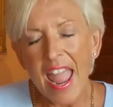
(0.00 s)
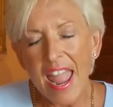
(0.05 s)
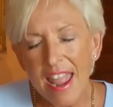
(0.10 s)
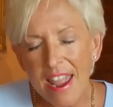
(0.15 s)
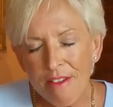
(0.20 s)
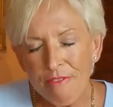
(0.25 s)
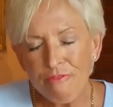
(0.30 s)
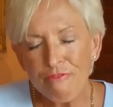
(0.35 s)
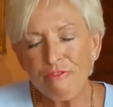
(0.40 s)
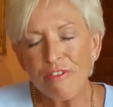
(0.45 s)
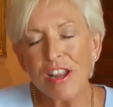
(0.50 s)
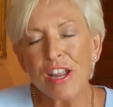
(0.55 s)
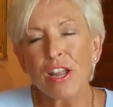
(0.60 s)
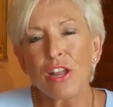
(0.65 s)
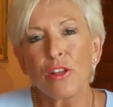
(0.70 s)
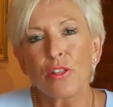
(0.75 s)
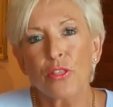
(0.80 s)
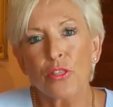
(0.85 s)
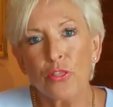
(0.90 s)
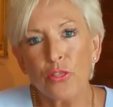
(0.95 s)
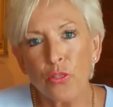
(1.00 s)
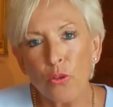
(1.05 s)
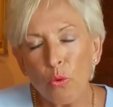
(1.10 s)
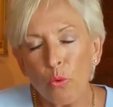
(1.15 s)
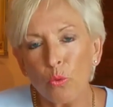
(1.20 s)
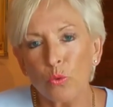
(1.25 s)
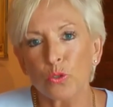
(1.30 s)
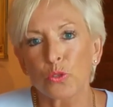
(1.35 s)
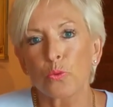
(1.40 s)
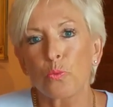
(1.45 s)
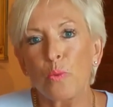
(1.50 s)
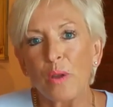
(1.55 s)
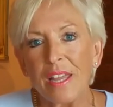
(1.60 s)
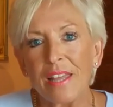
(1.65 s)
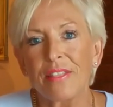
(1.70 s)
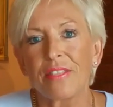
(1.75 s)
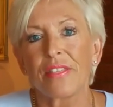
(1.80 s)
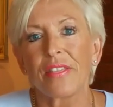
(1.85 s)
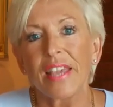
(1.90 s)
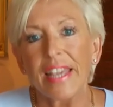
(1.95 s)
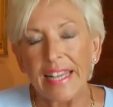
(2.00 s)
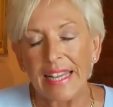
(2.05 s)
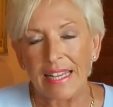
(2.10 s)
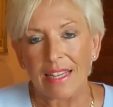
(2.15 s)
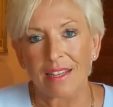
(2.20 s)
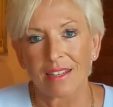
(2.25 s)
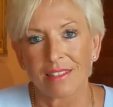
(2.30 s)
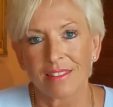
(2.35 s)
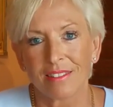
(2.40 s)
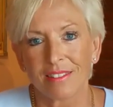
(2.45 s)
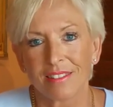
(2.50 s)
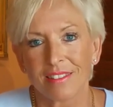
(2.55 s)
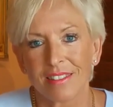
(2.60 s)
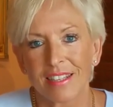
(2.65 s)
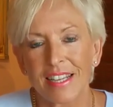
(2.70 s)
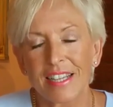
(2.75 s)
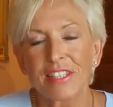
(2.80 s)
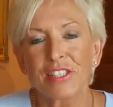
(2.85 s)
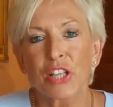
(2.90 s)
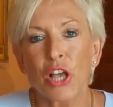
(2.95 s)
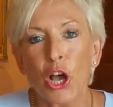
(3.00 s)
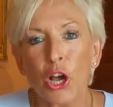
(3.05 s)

every thought we think is